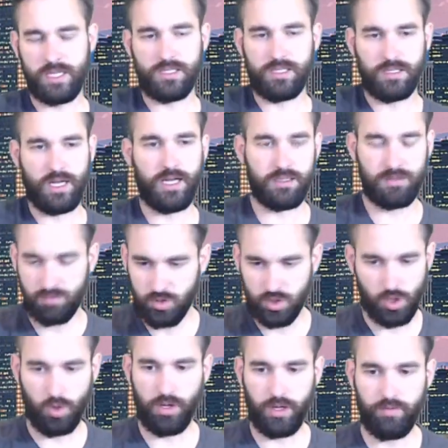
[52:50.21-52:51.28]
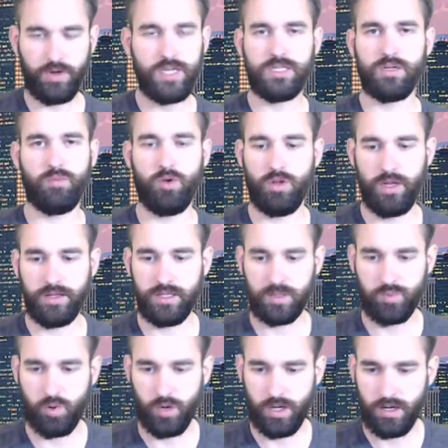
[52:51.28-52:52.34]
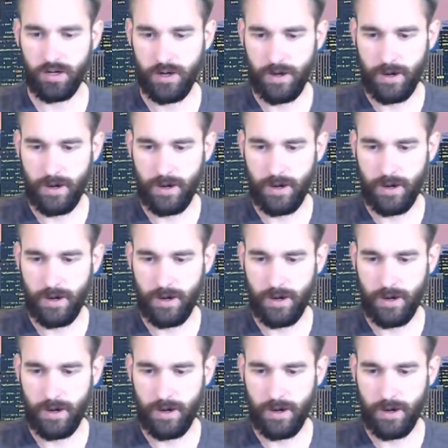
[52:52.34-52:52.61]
That's totally reasonable at this point.